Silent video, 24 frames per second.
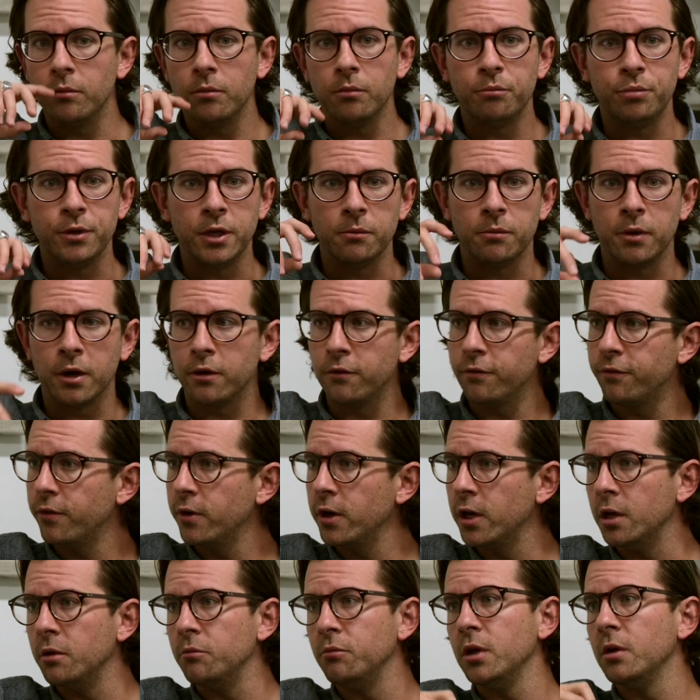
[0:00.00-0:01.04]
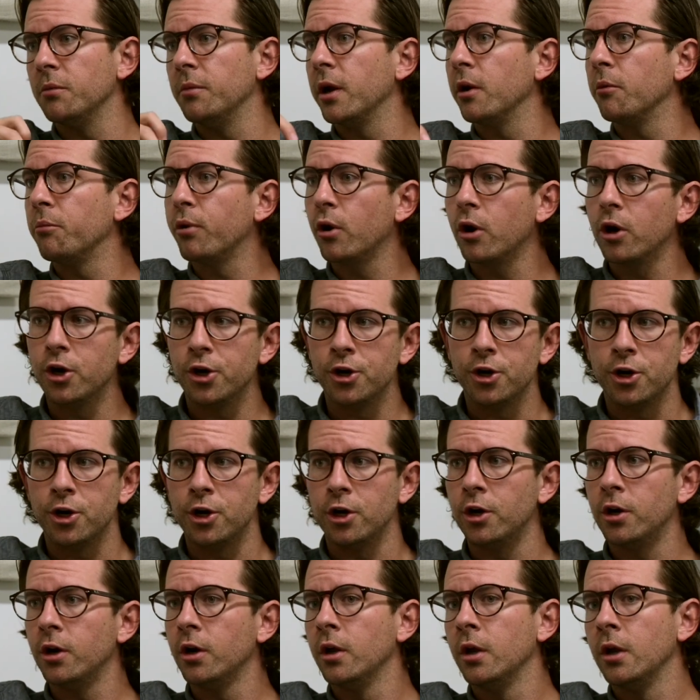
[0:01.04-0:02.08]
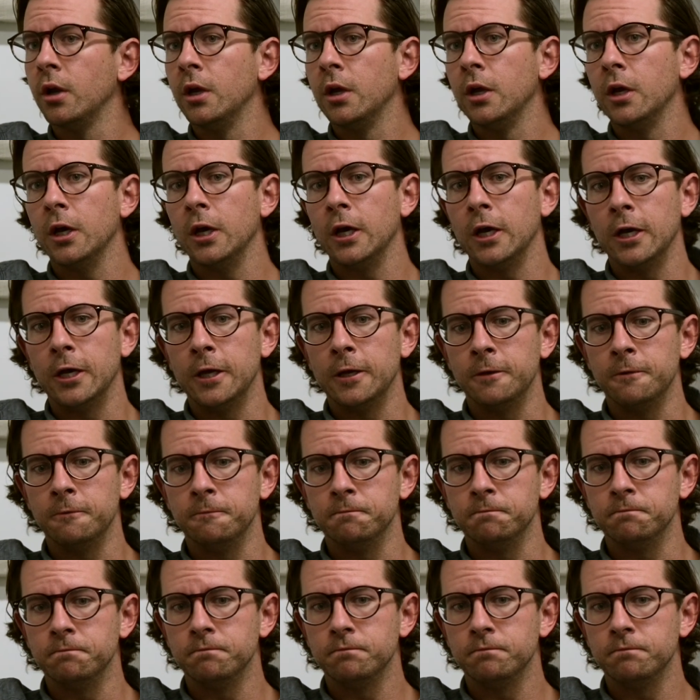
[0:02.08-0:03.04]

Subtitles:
be a better friend, be a better partner, and